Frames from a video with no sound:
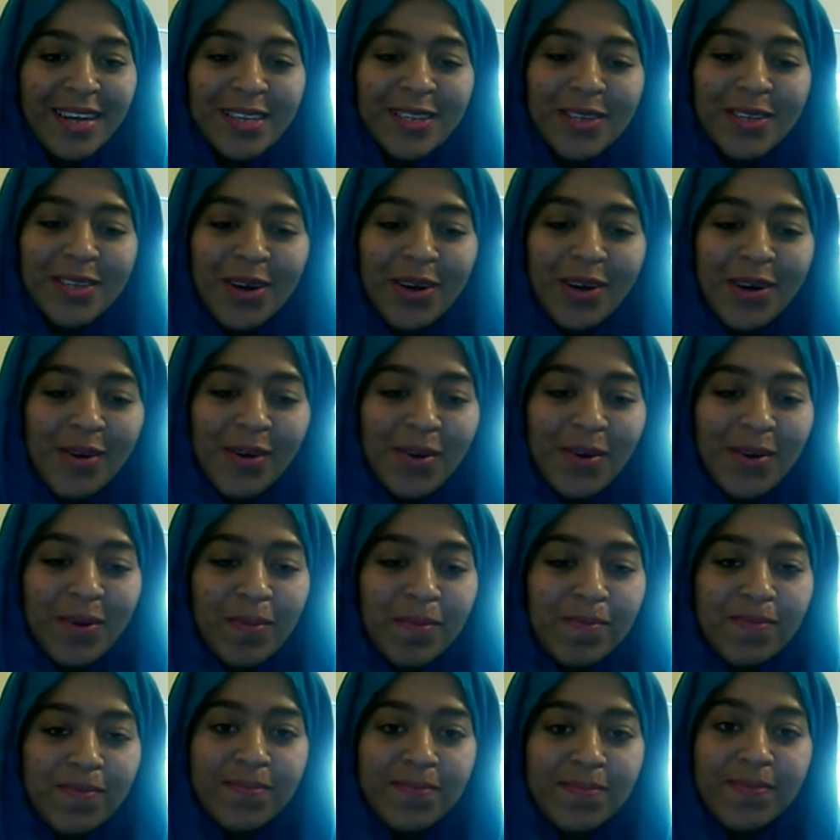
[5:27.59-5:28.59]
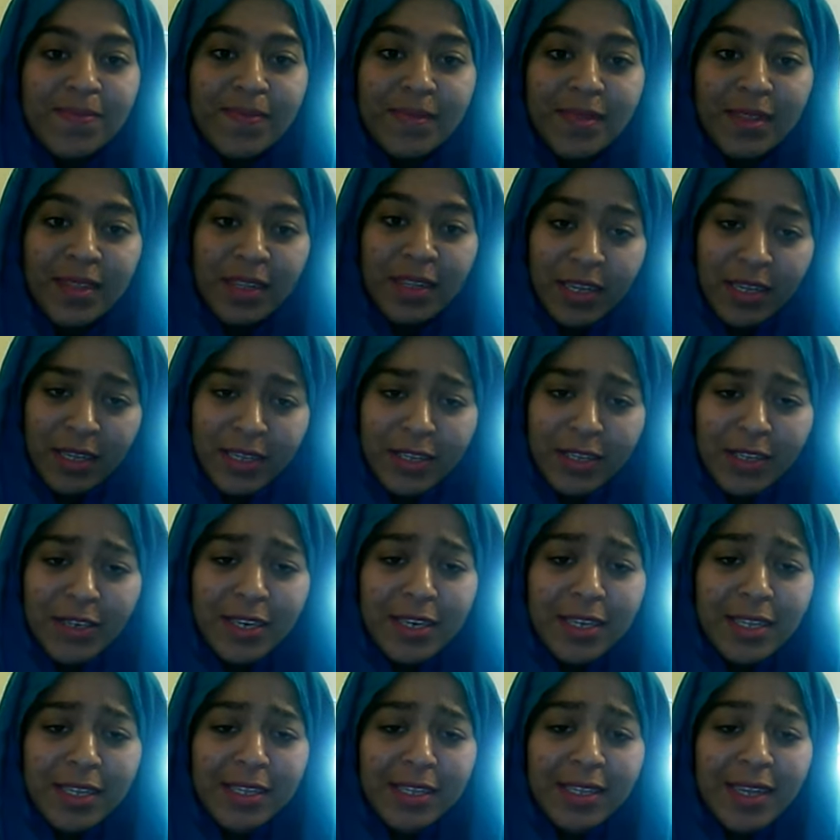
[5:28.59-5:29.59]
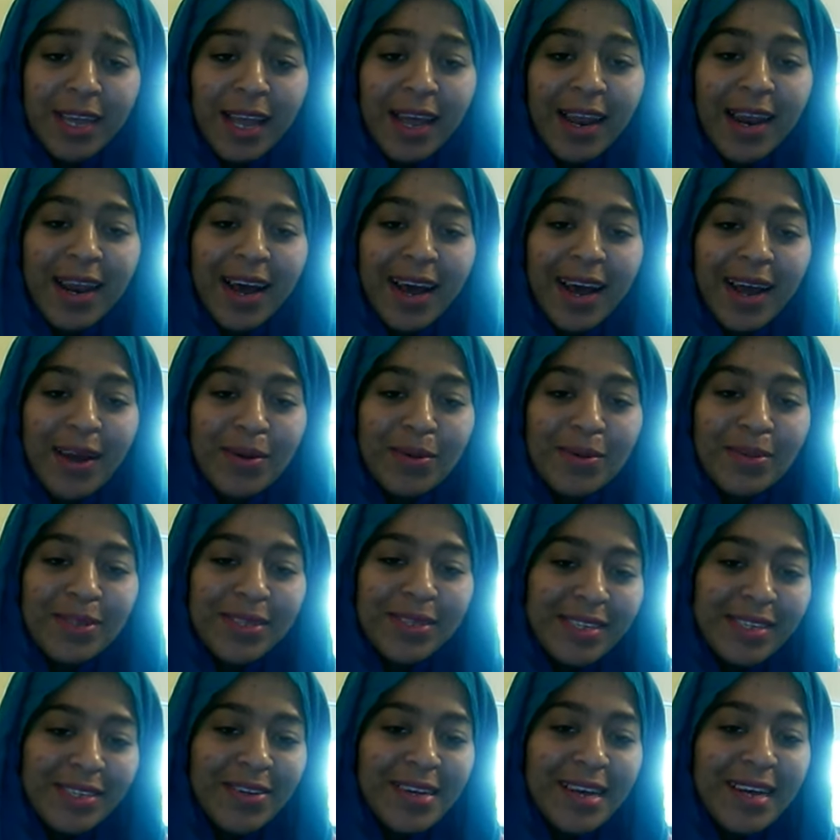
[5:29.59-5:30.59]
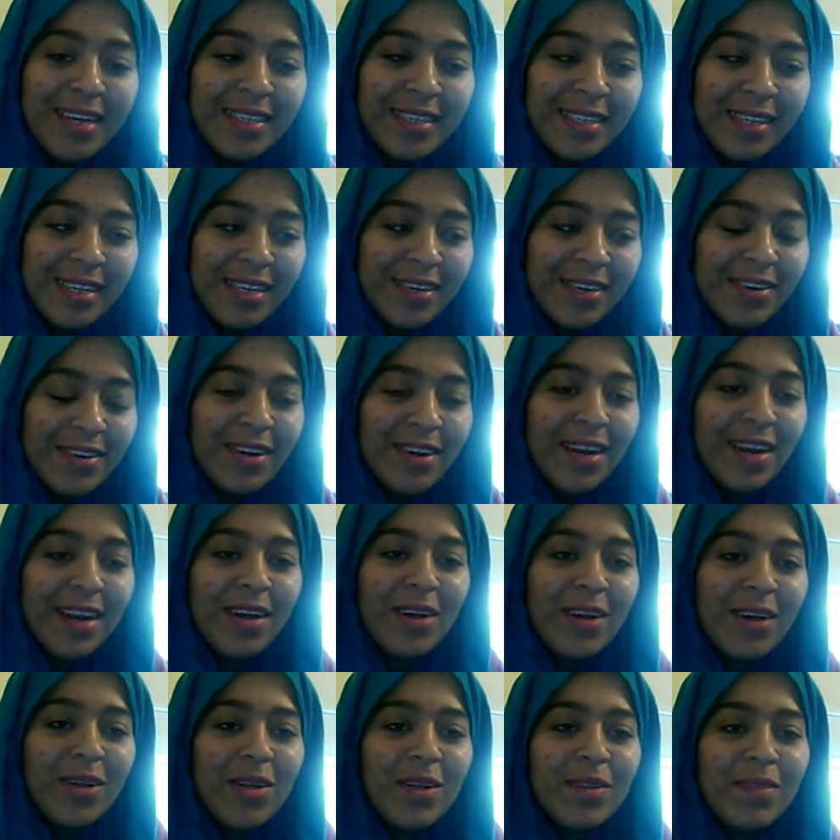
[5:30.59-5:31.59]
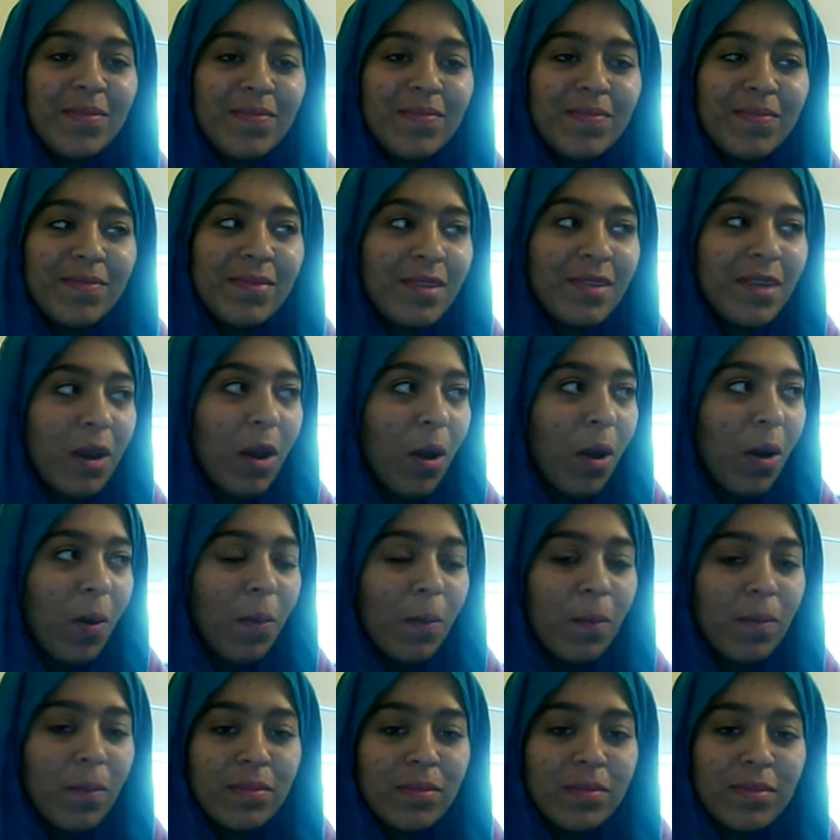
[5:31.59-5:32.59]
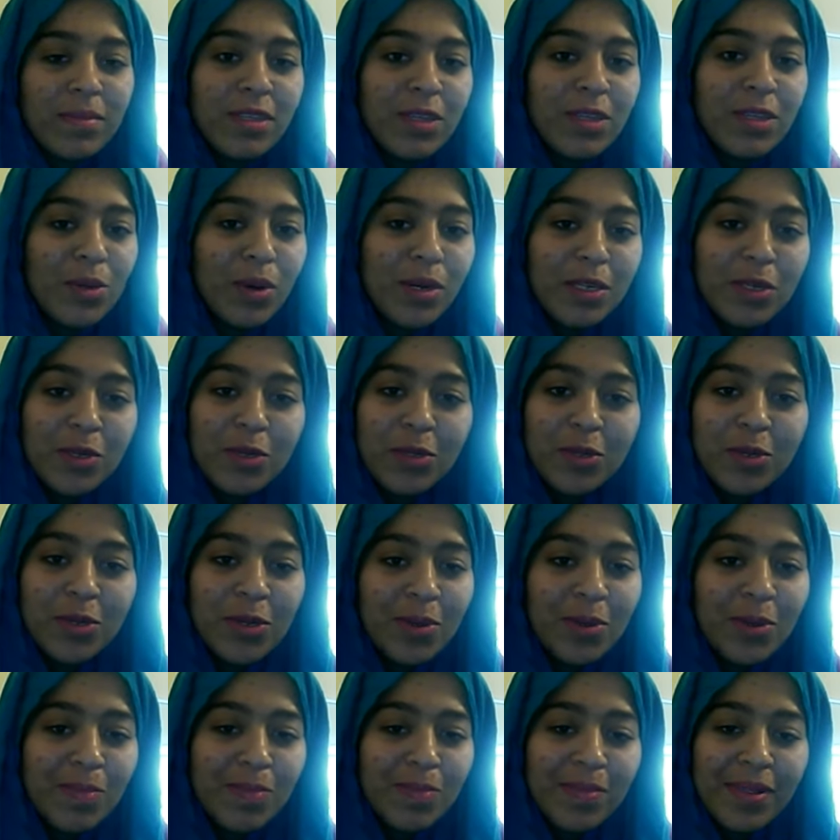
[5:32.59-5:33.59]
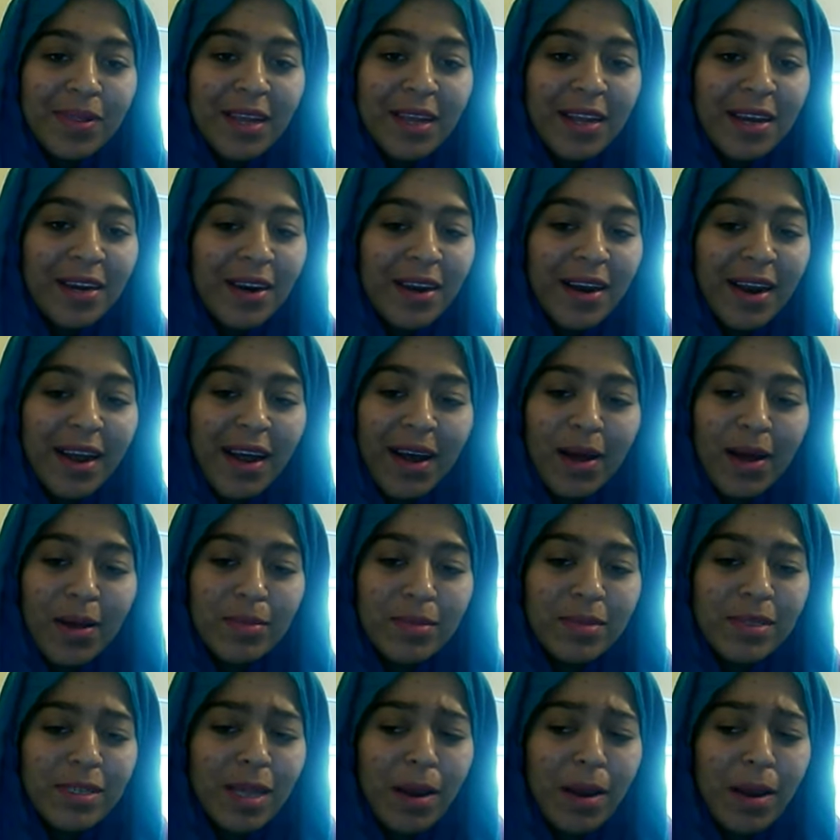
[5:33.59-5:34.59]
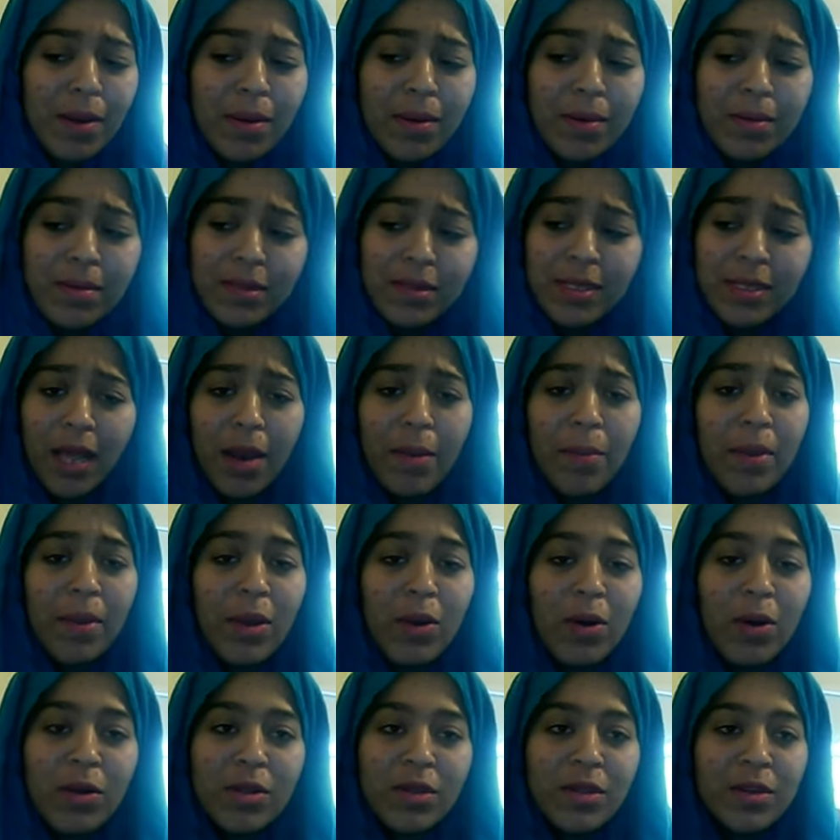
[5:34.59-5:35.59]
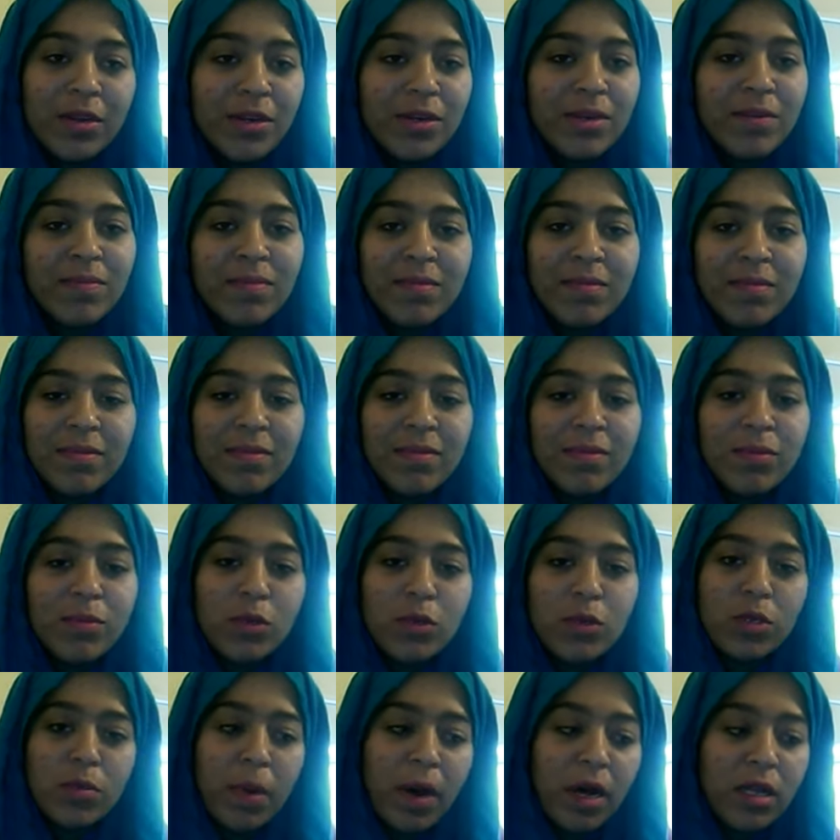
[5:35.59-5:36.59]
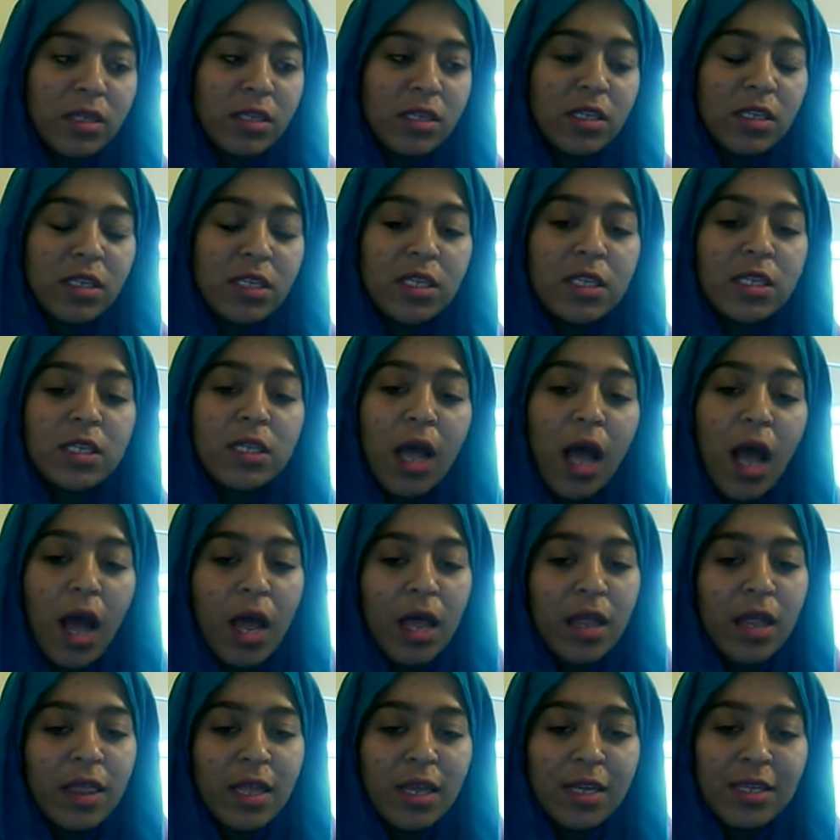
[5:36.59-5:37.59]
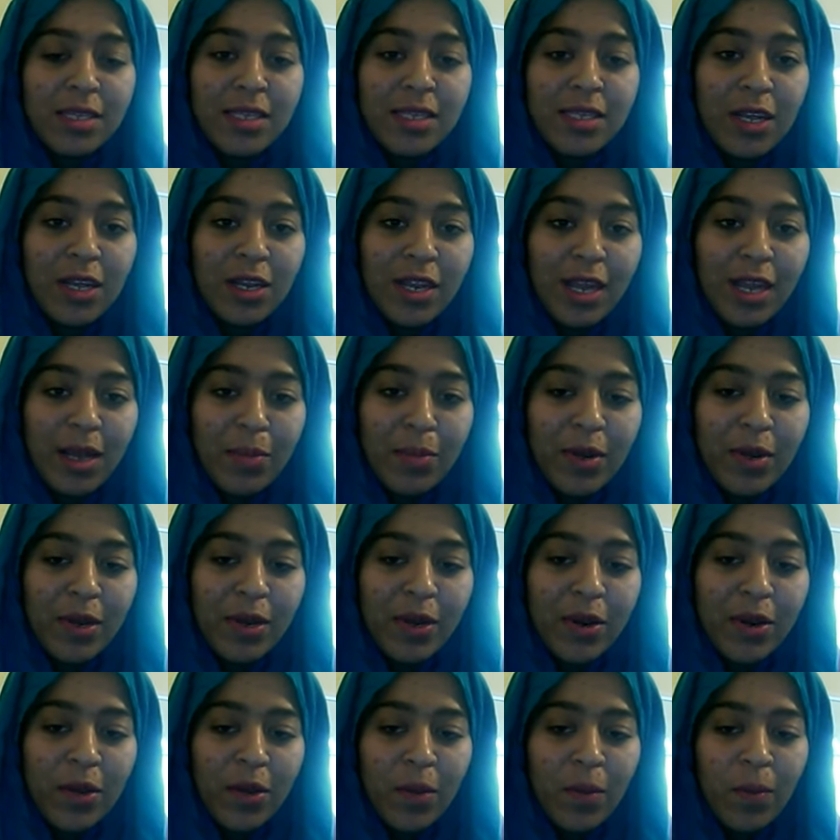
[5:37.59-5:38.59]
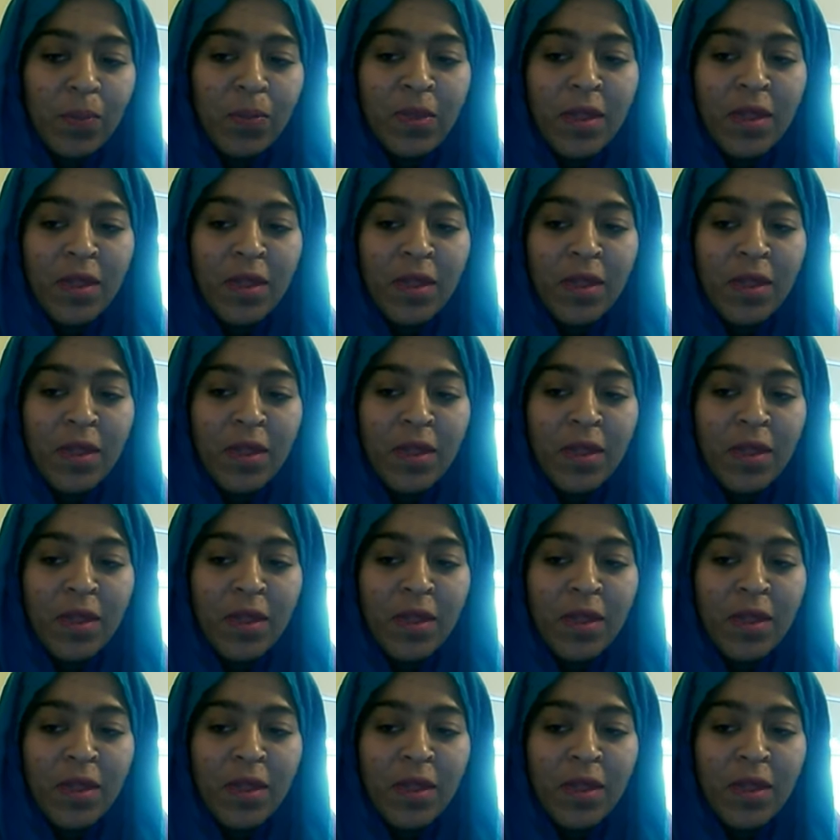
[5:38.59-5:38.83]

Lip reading: So let's try this again. I will see you guys later, and I'll, you know, see you on YouTube later. Send me all your responses and things that you'd like me to do.